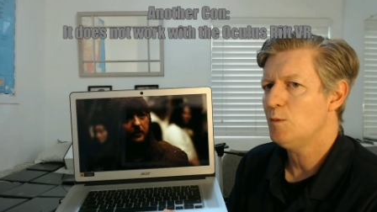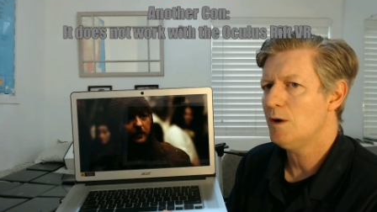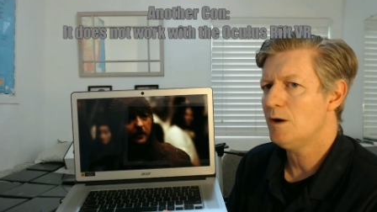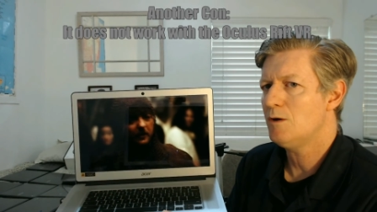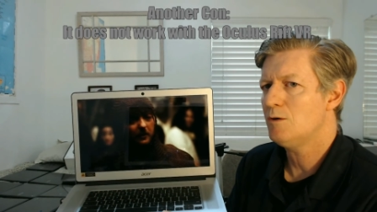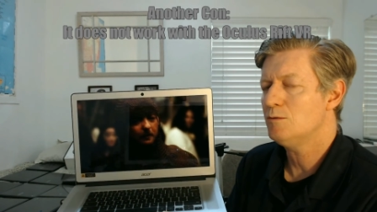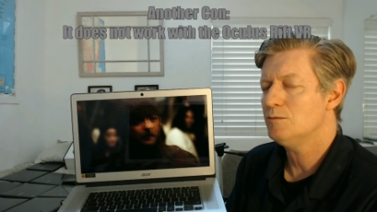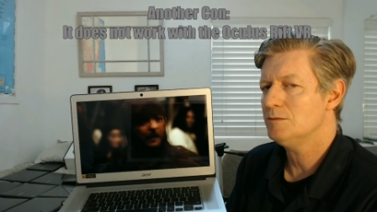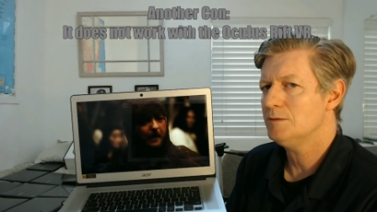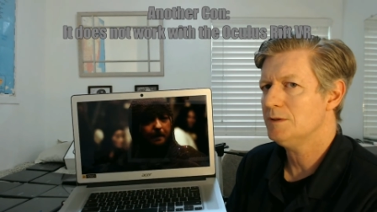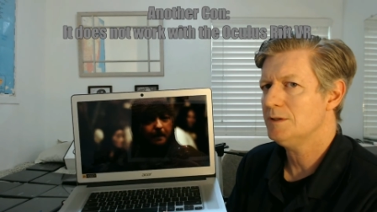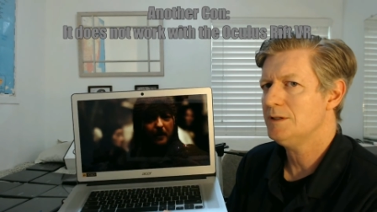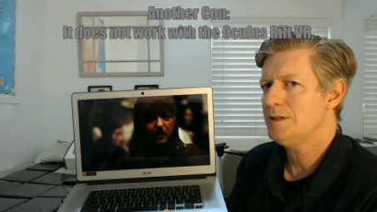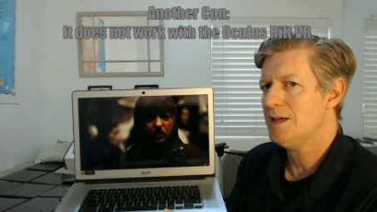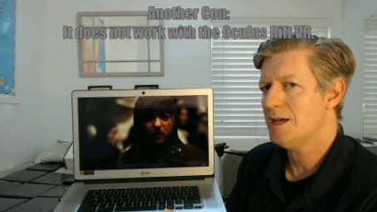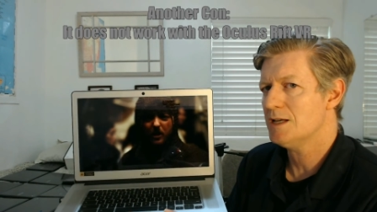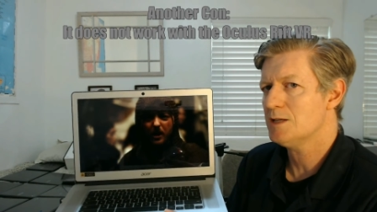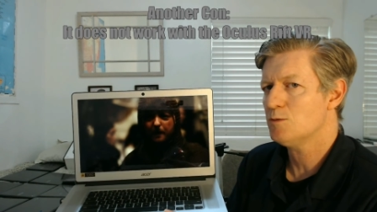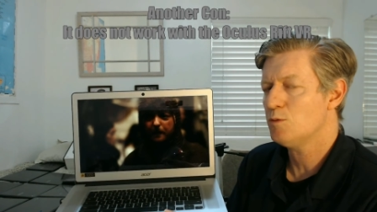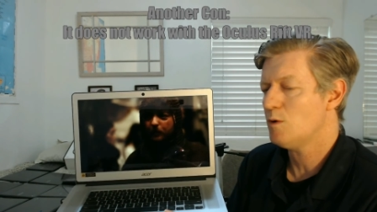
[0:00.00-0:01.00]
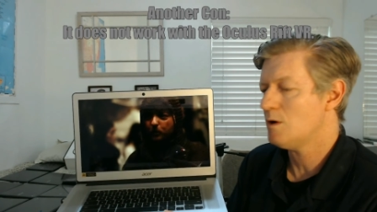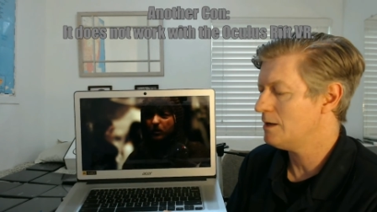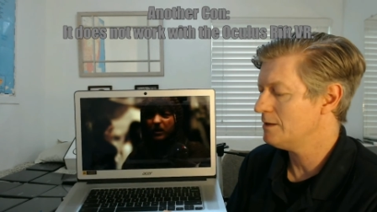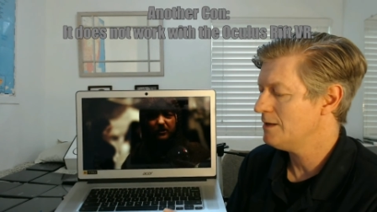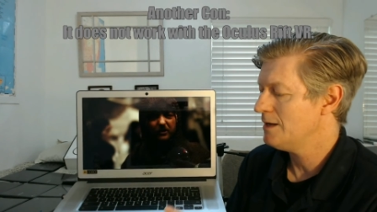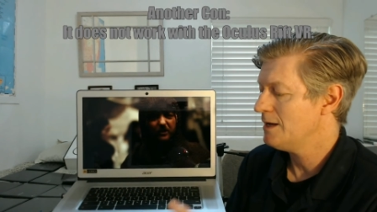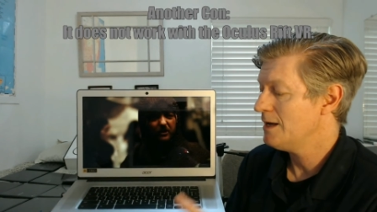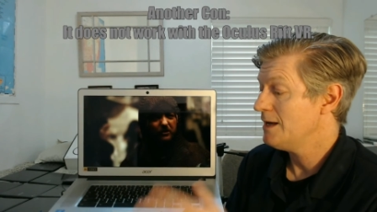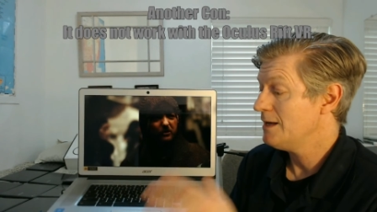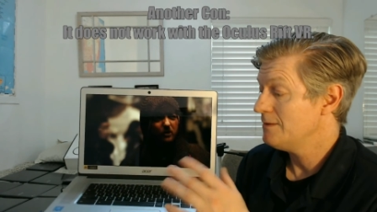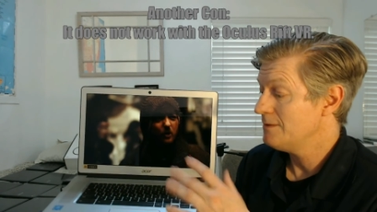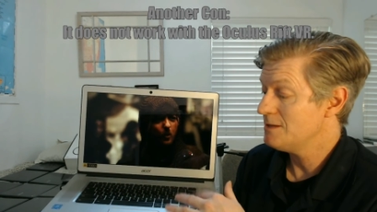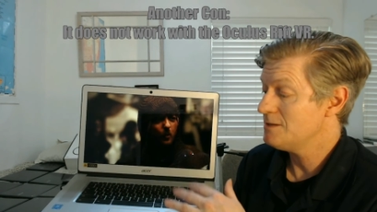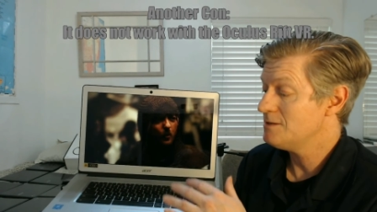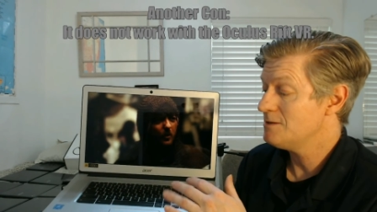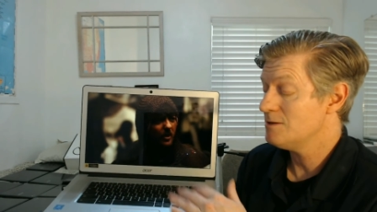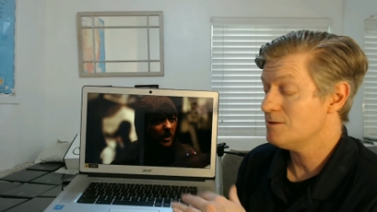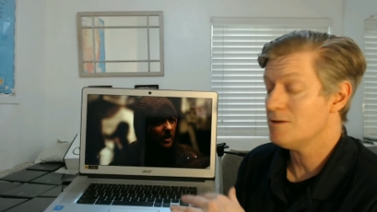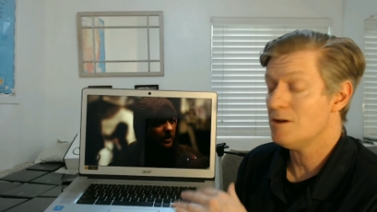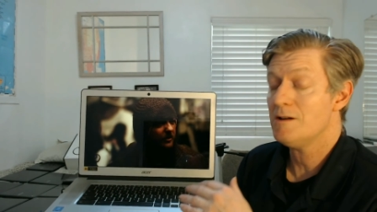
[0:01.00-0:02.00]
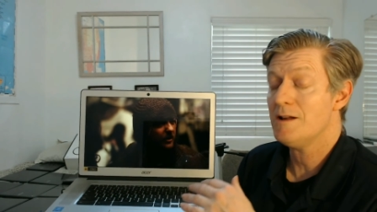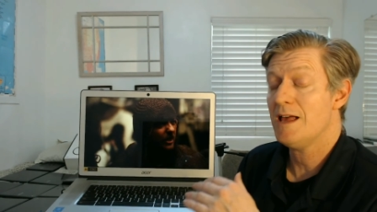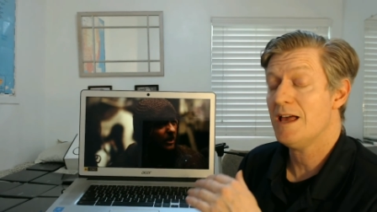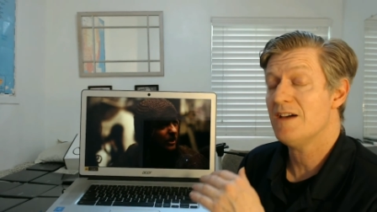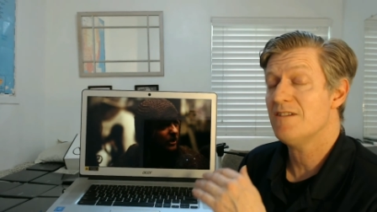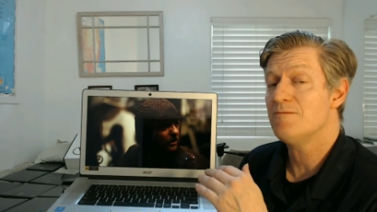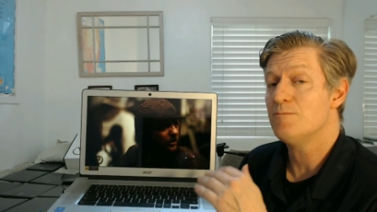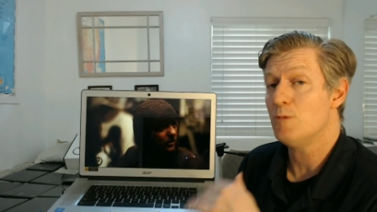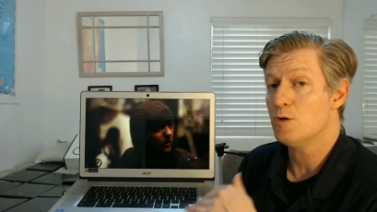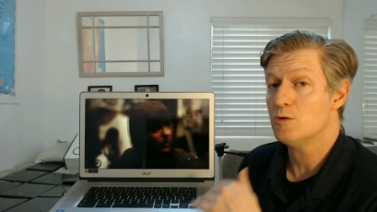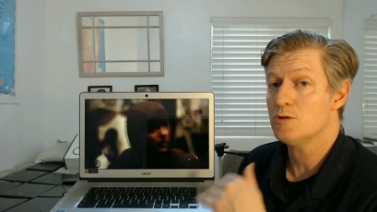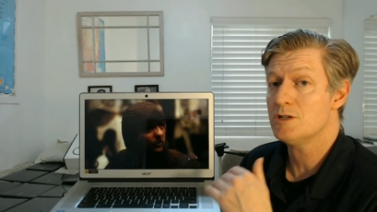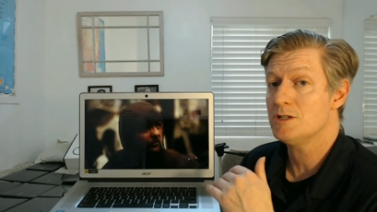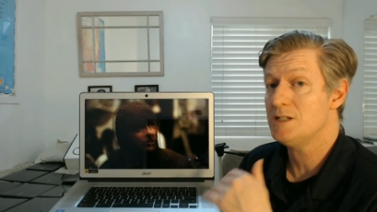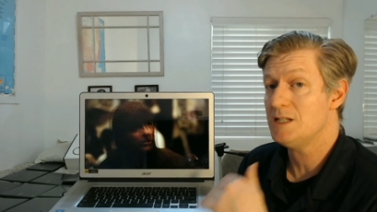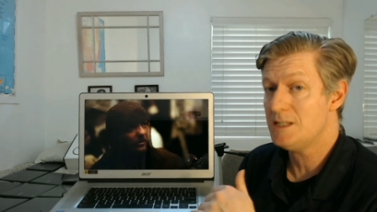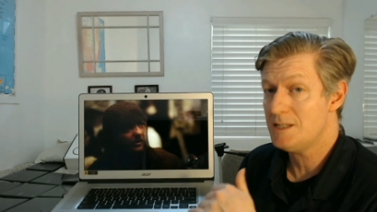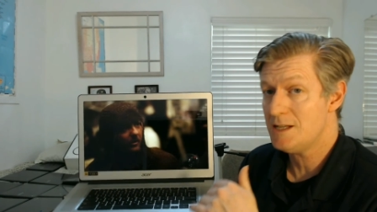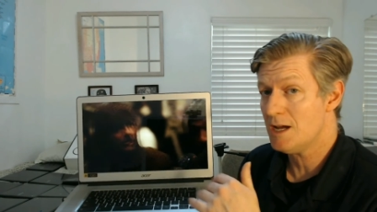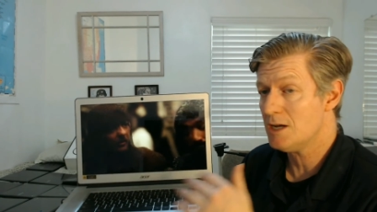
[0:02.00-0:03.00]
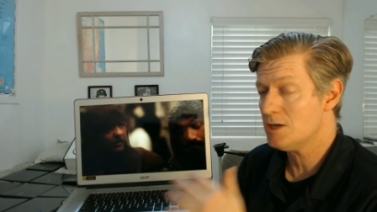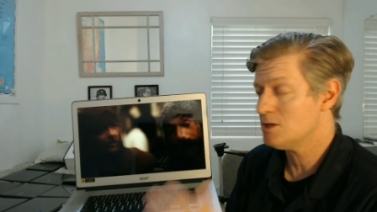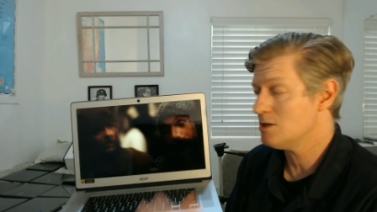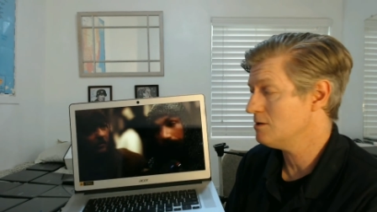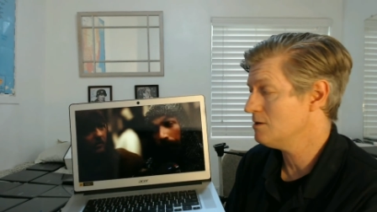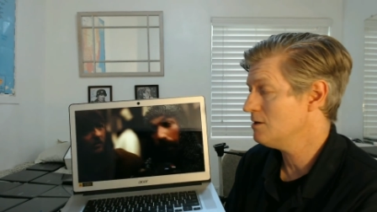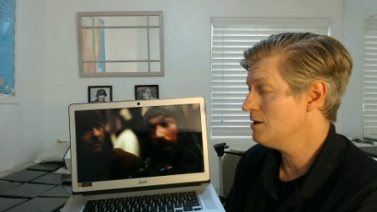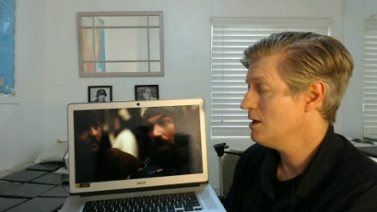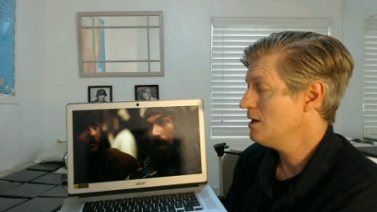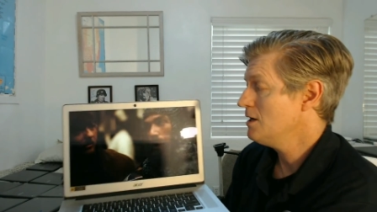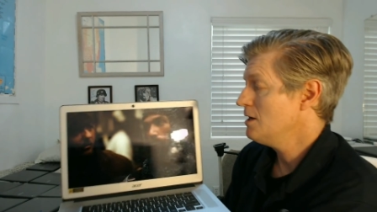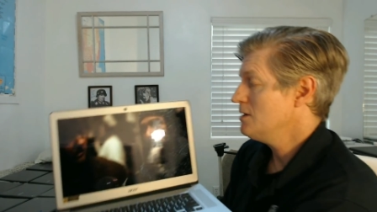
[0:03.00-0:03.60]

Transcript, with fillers: well, guess what? This does not have motion detection.